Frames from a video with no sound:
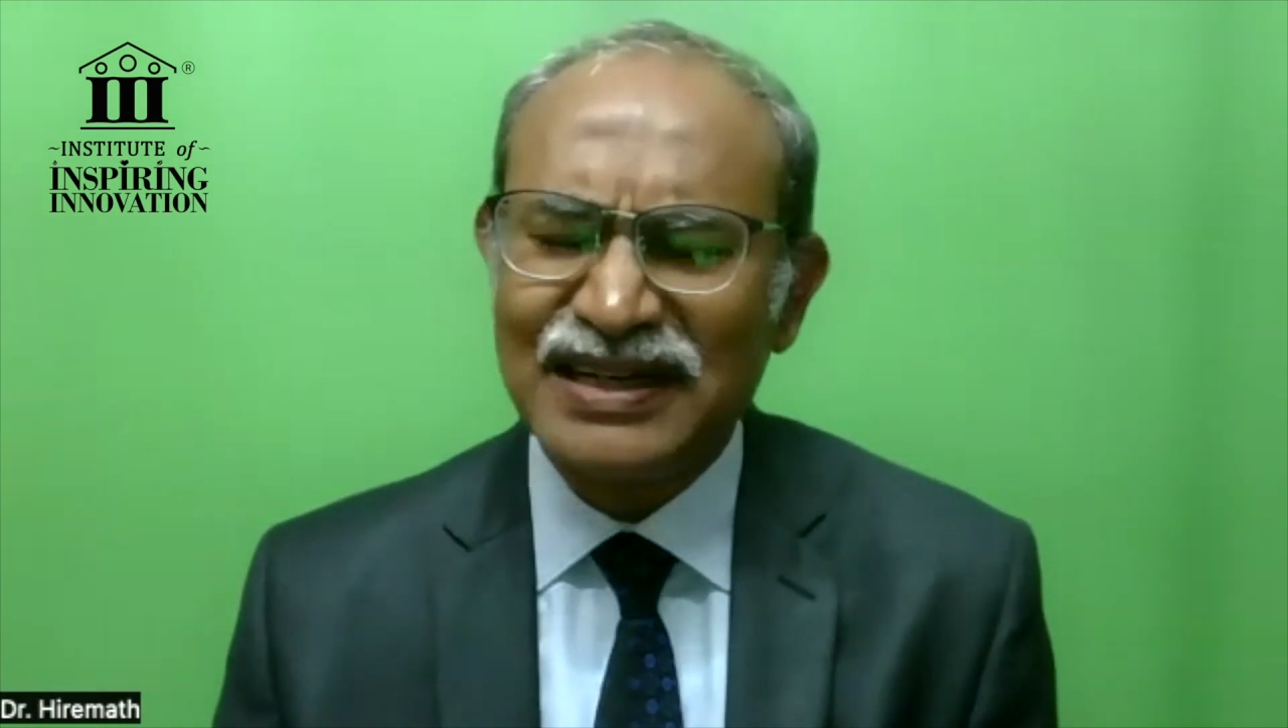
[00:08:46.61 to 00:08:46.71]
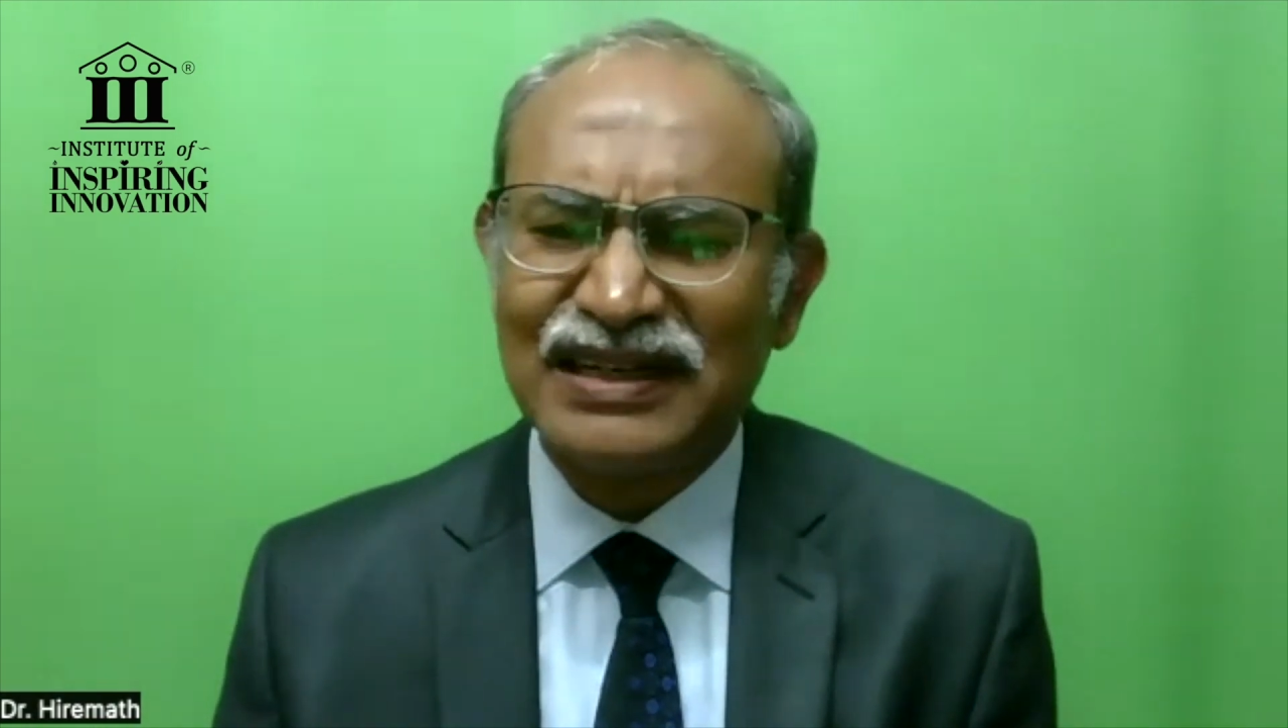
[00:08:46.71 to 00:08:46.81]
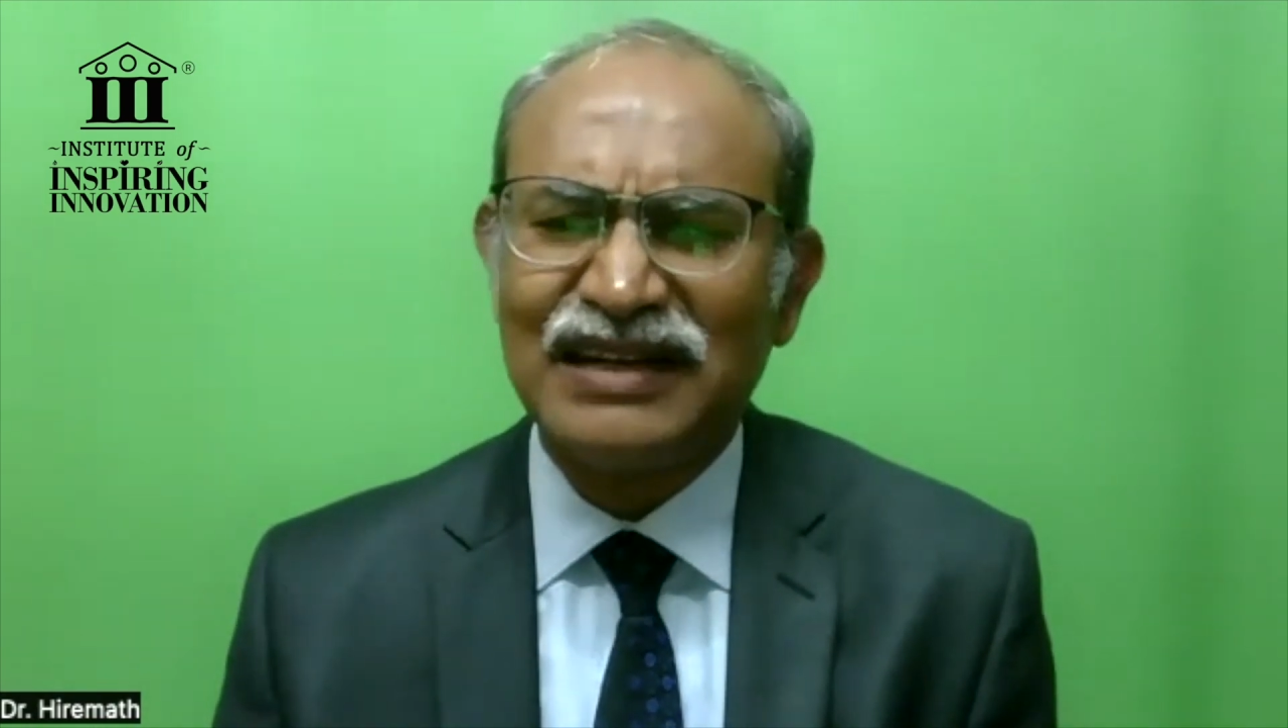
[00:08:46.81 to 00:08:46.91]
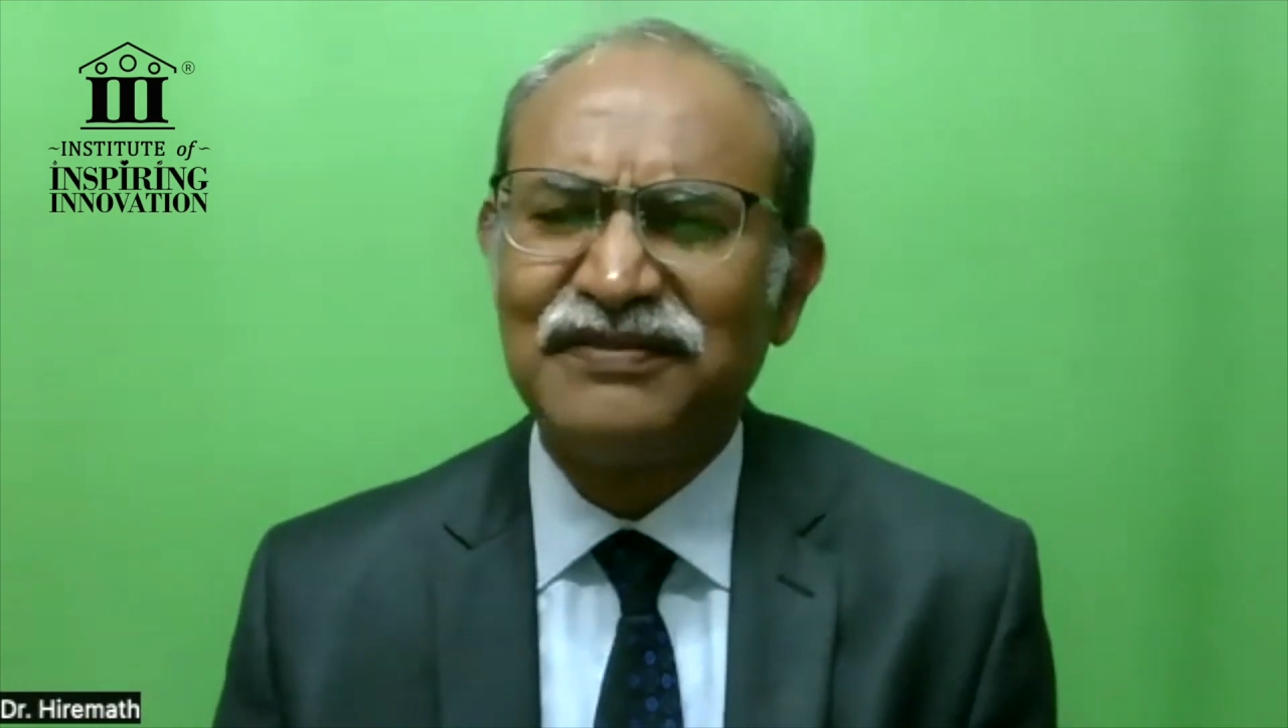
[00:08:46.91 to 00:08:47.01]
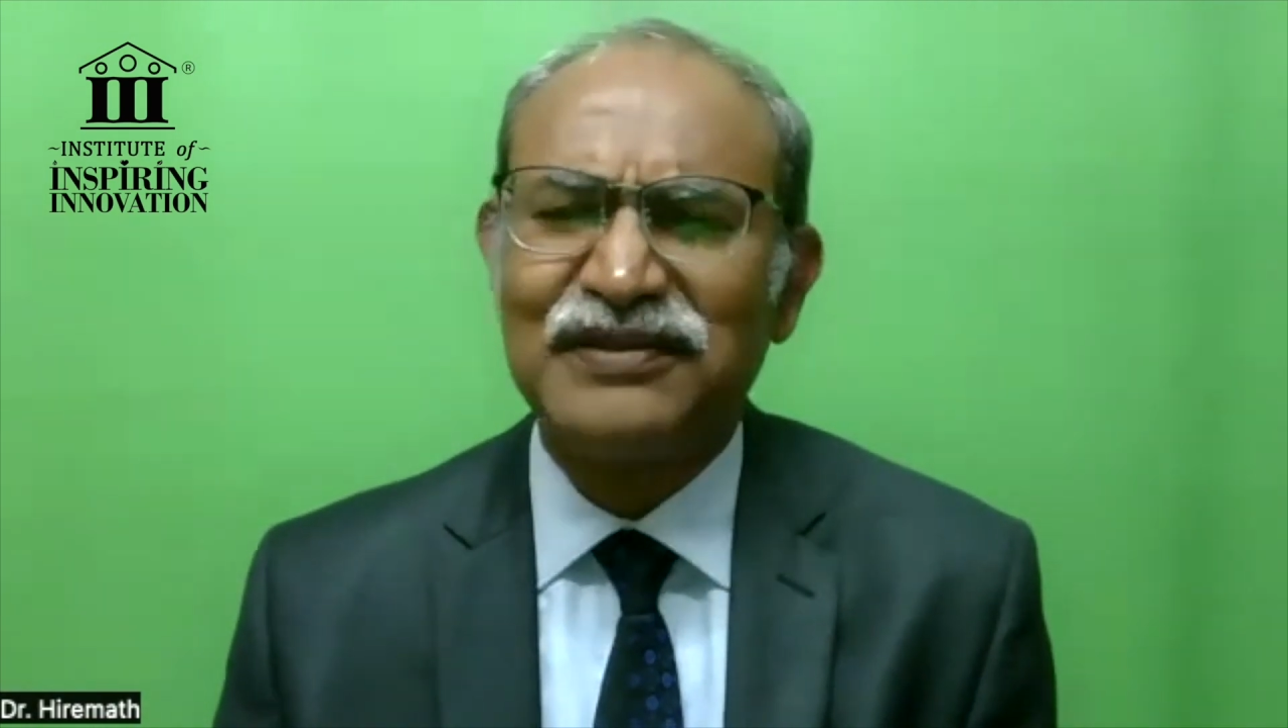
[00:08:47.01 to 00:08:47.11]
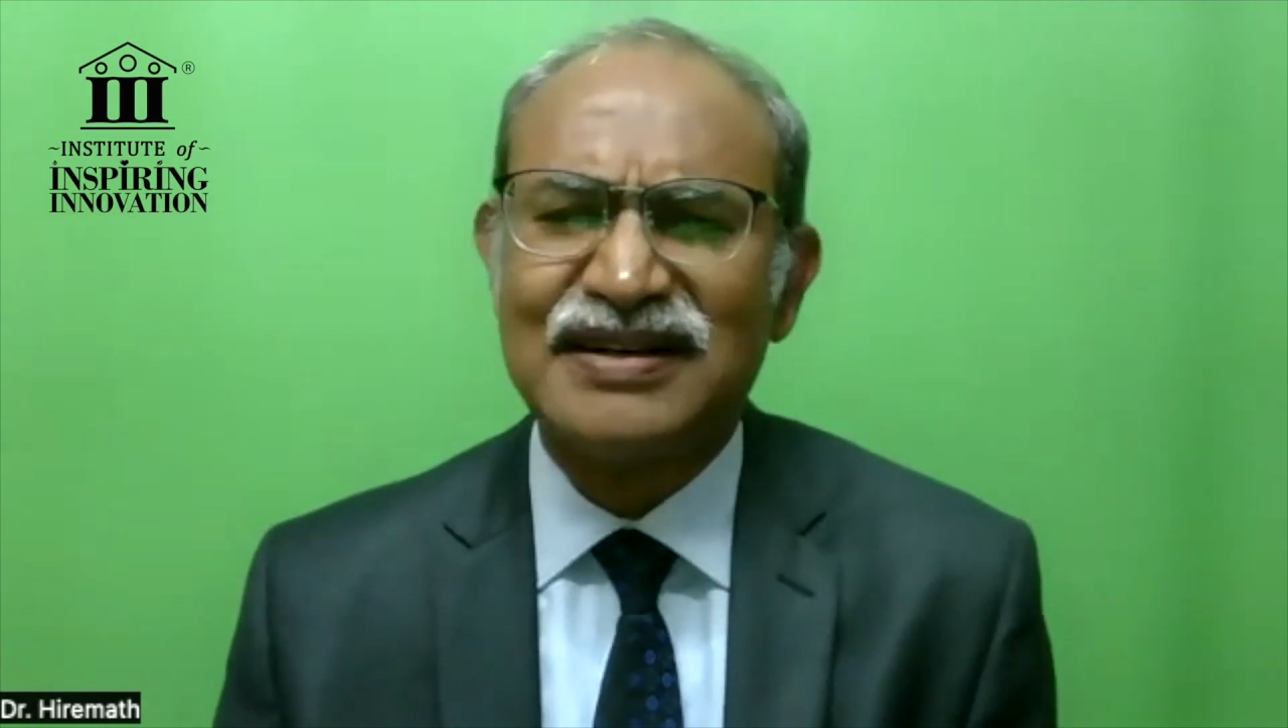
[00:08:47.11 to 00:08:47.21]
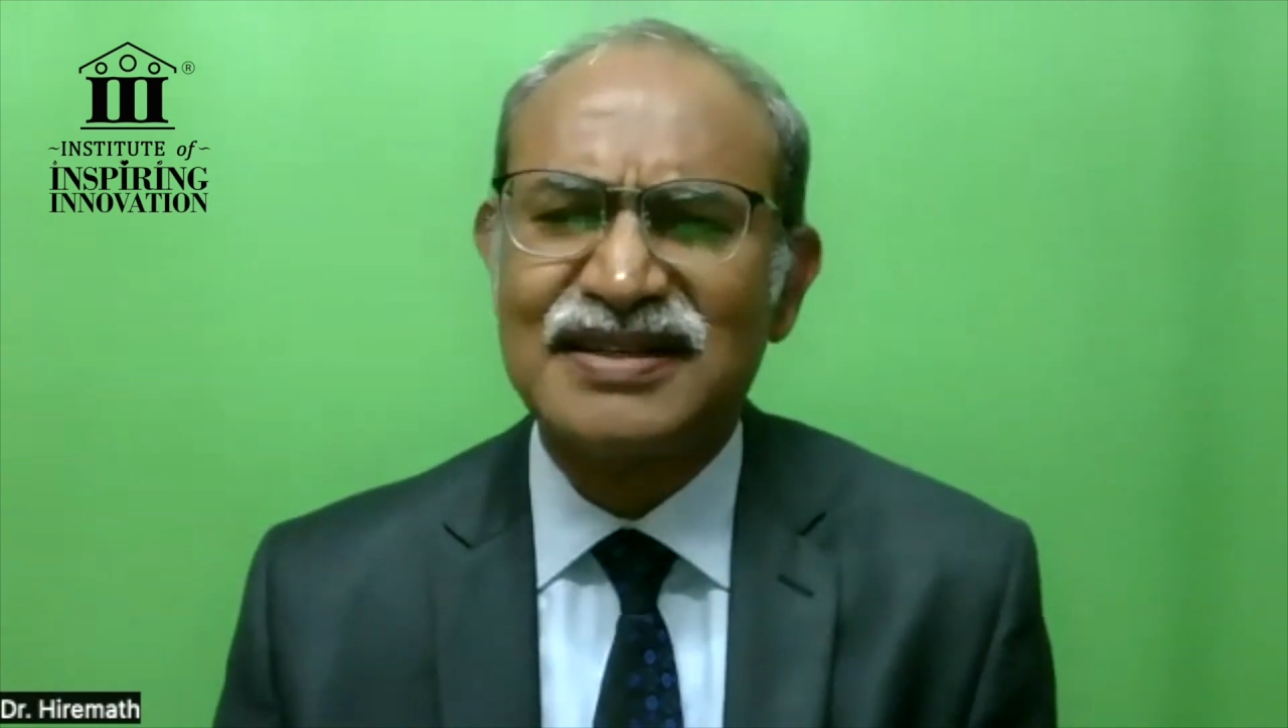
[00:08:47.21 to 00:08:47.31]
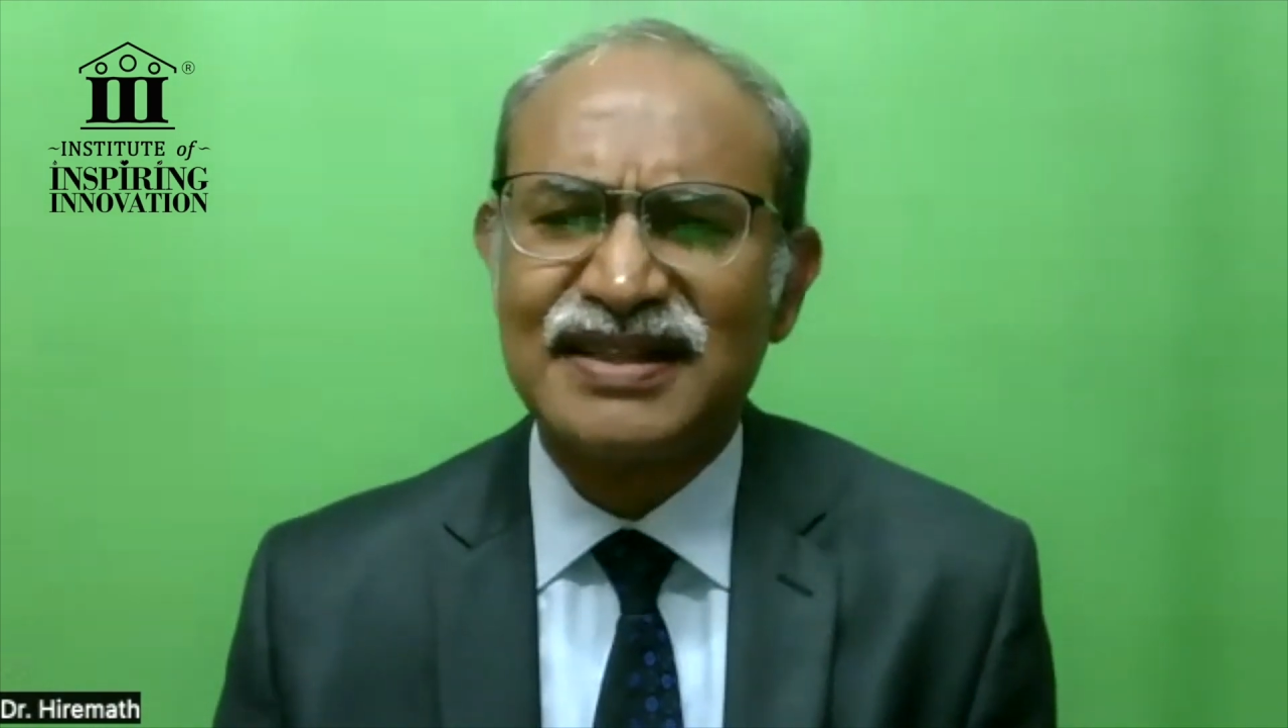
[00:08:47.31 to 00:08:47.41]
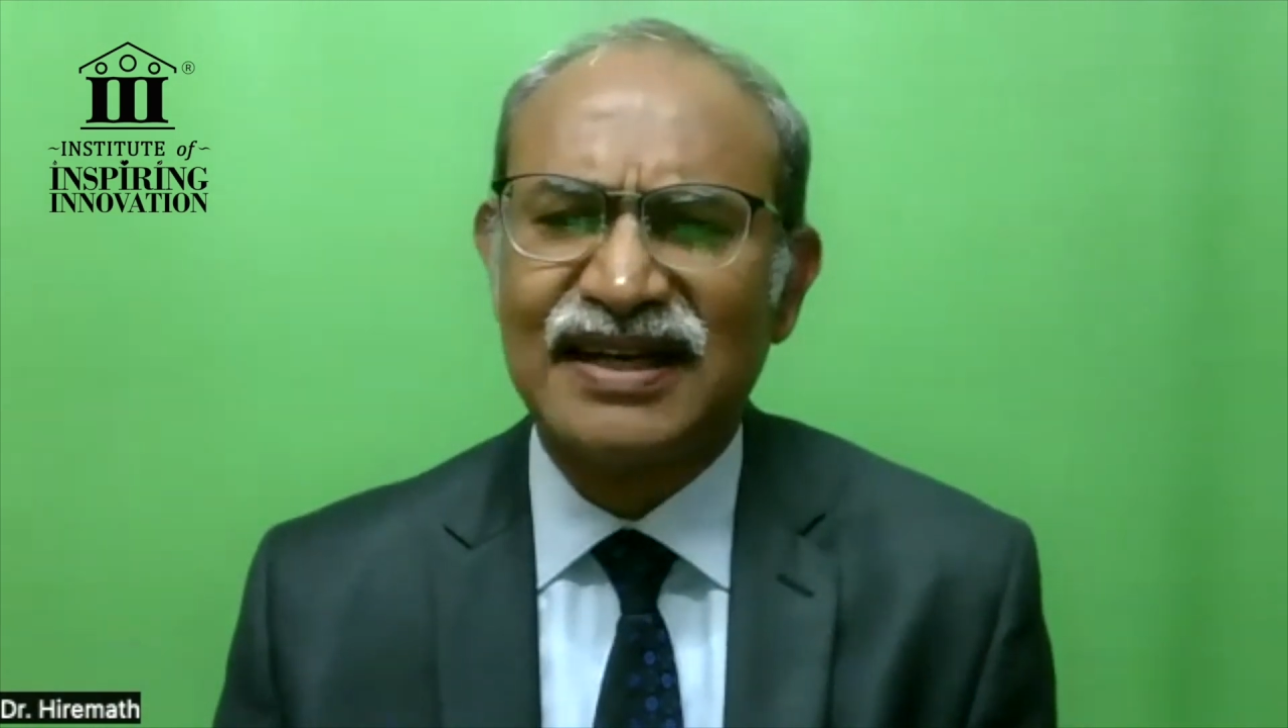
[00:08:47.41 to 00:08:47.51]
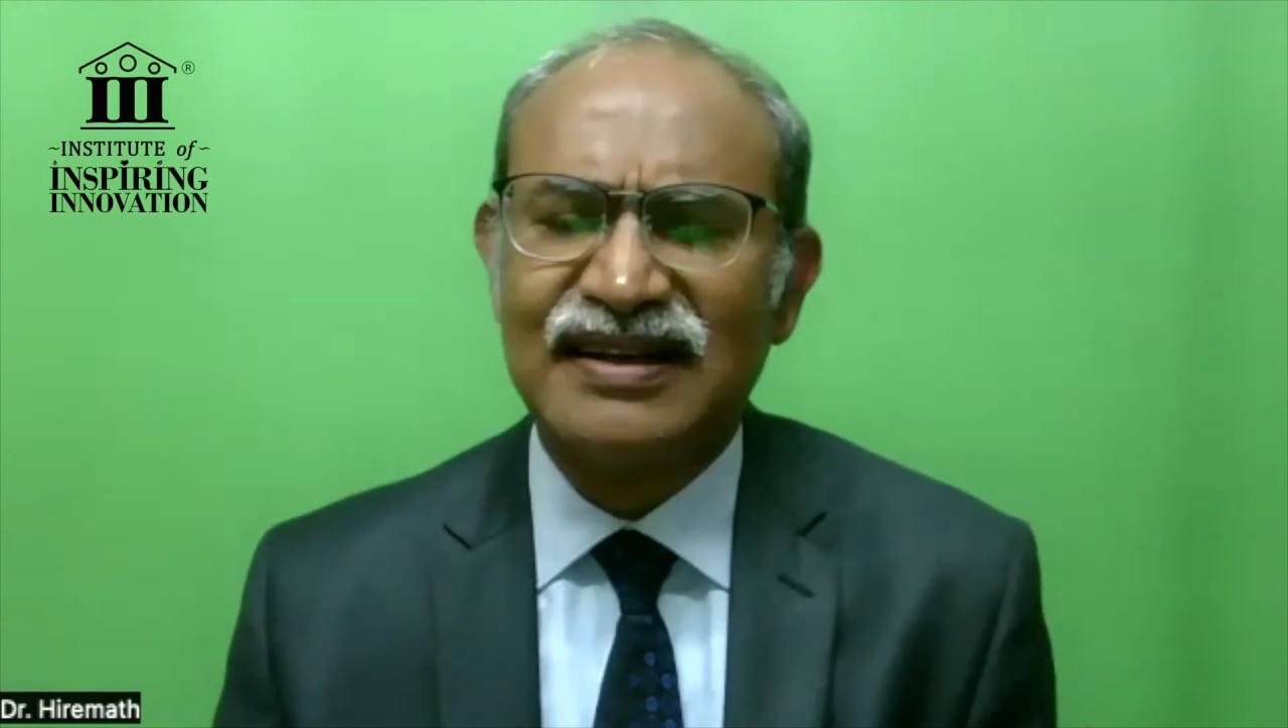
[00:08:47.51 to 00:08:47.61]
tough to
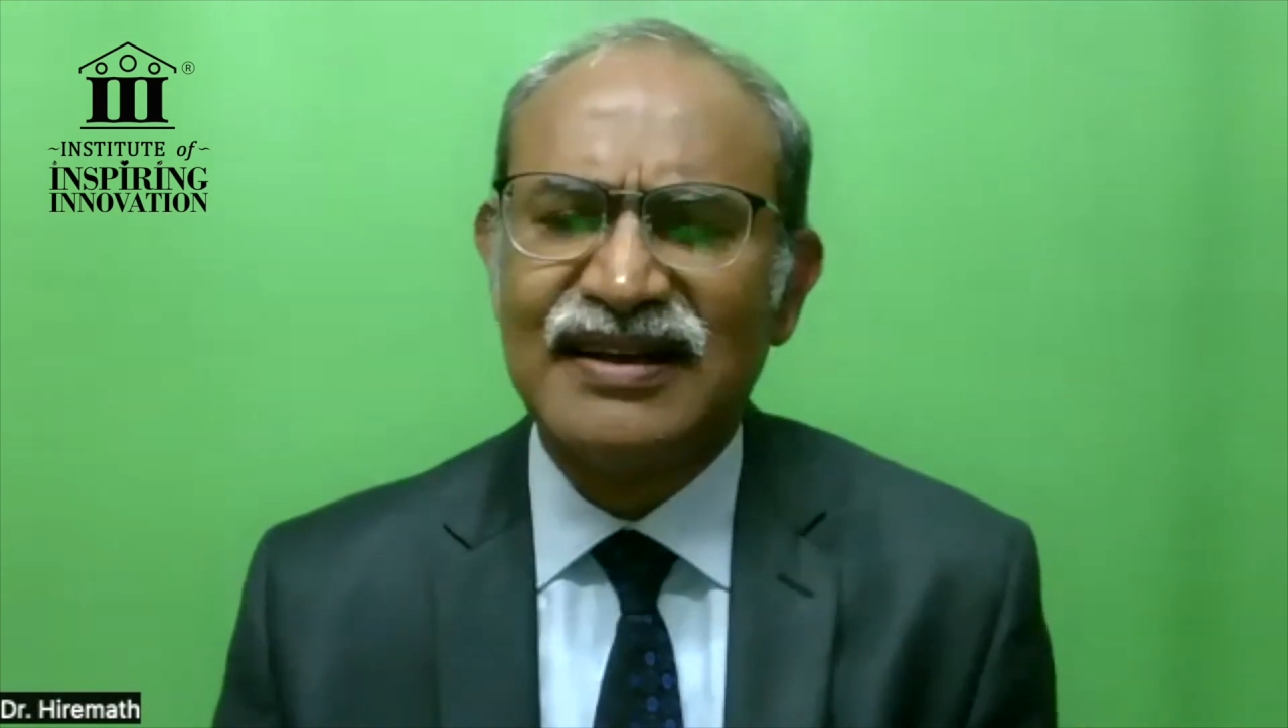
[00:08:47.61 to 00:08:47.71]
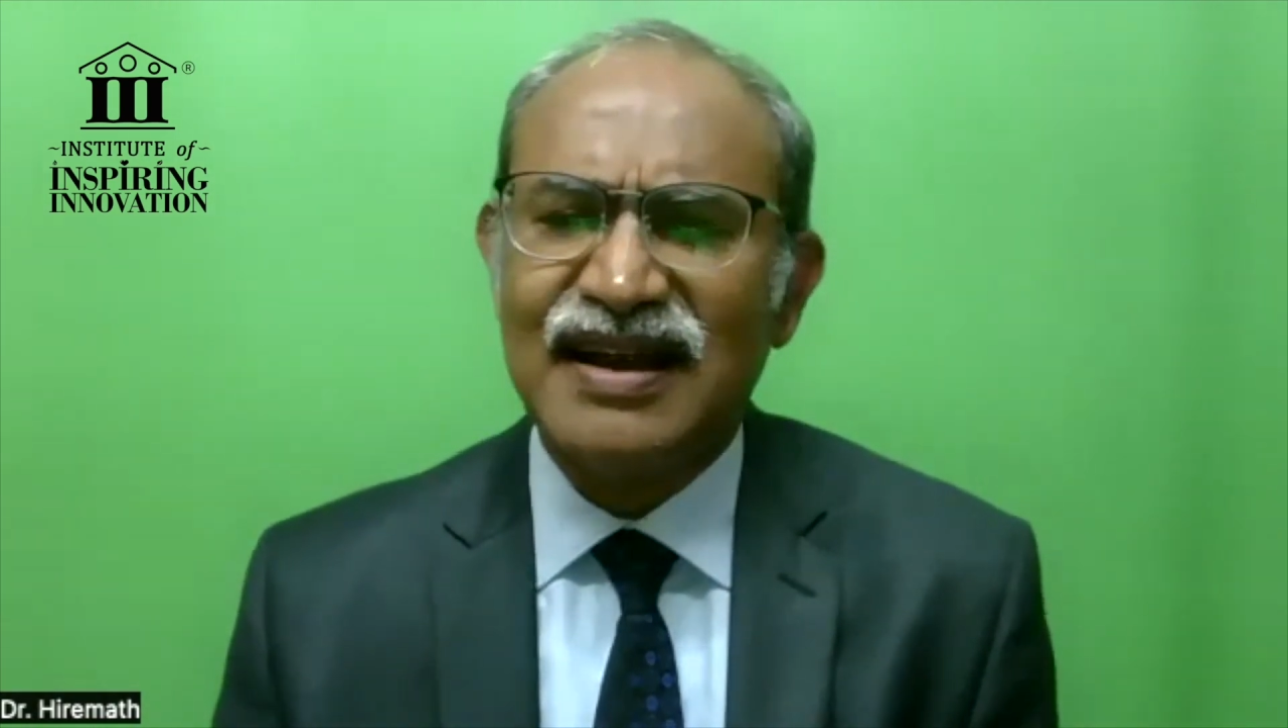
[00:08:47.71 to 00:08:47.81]
understand.